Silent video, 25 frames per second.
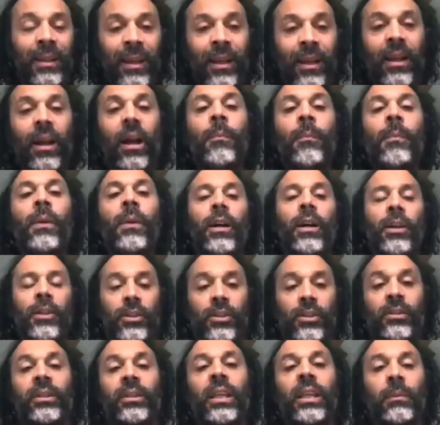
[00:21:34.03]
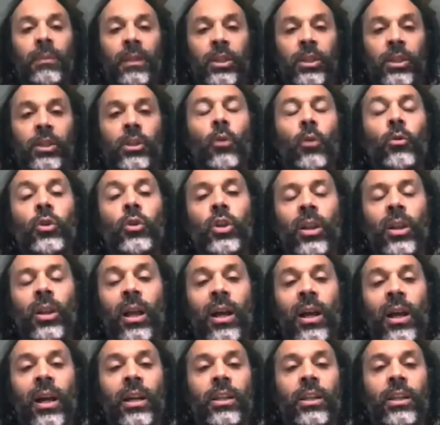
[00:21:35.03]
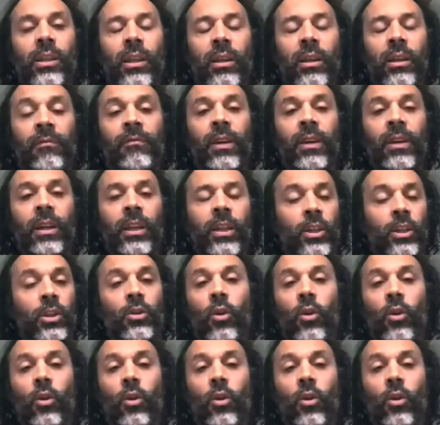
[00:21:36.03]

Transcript: immersed and deeply socialized in this